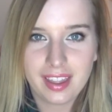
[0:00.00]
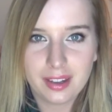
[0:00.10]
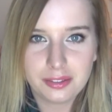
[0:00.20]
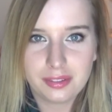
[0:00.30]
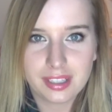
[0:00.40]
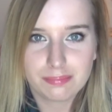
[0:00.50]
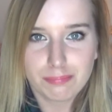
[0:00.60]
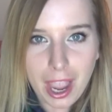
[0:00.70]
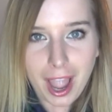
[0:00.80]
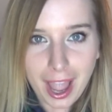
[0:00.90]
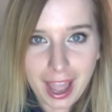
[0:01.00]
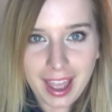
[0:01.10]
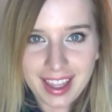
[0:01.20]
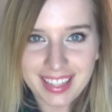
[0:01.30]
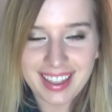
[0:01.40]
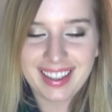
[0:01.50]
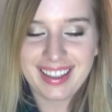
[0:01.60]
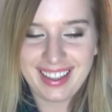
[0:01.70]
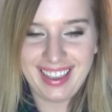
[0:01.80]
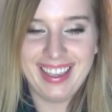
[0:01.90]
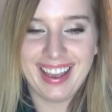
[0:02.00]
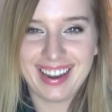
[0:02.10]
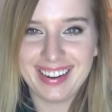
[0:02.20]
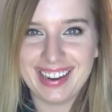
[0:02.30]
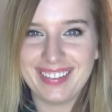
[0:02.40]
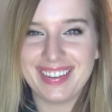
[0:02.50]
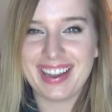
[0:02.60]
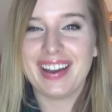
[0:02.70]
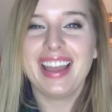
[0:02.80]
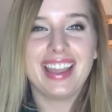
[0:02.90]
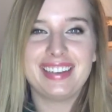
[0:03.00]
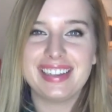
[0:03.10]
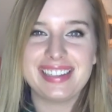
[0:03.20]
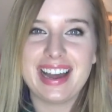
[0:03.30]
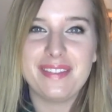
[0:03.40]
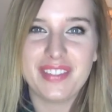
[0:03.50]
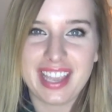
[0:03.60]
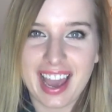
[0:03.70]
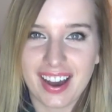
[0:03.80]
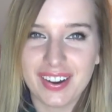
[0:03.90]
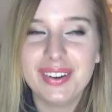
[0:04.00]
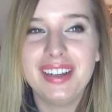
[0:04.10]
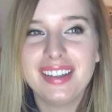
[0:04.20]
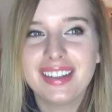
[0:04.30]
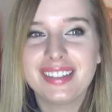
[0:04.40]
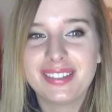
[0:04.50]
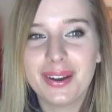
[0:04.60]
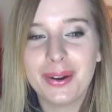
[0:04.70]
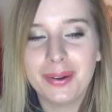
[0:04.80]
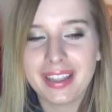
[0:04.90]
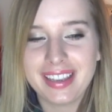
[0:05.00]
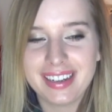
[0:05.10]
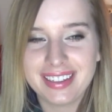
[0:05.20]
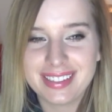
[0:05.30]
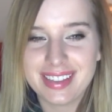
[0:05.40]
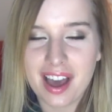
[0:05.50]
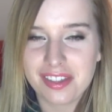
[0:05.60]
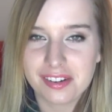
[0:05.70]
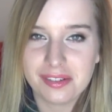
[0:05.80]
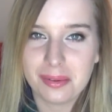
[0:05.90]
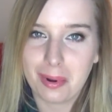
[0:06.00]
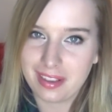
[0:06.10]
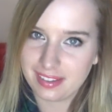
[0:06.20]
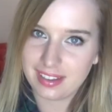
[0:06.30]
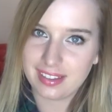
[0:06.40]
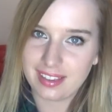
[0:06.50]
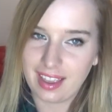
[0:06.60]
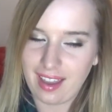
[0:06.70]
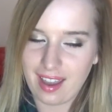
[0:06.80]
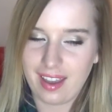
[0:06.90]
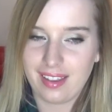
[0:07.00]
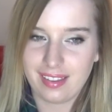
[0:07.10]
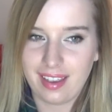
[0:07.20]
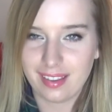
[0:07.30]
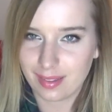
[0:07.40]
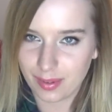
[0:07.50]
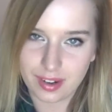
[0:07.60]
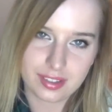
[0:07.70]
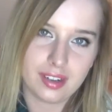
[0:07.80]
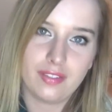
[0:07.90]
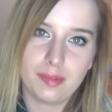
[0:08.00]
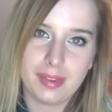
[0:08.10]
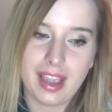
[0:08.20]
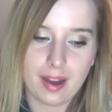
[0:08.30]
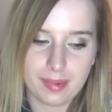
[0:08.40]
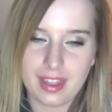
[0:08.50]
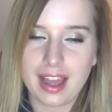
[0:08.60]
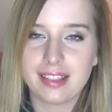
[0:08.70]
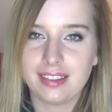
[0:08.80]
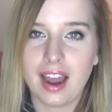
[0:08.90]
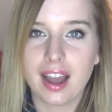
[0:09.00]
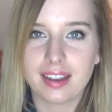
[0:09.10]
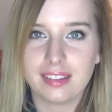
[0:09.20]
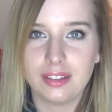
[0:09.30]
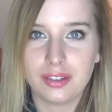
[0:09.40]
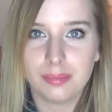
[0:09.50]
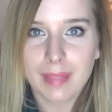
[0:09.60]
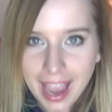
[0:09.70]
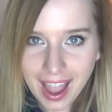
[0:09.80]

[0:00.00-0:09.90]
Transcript: he'll do this. Like, I don't even know. He does not meow, so he does other noises, like I guess his version of a meow, but that's not, because he'll do,